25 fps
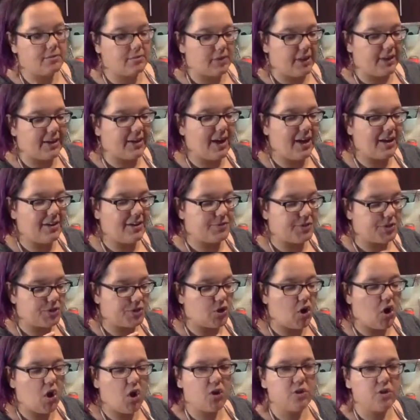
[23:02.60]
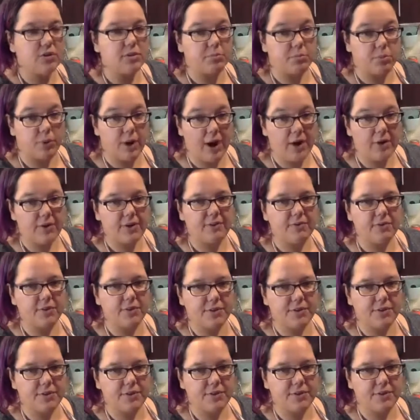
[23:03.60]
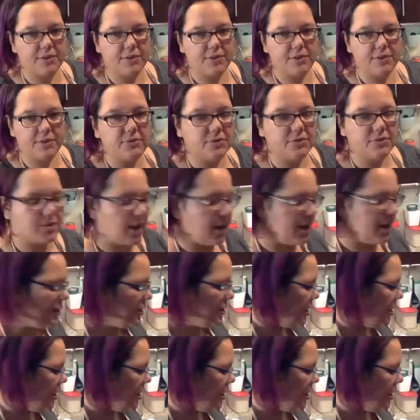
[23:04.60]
like kind of scald and brown everything on the outside.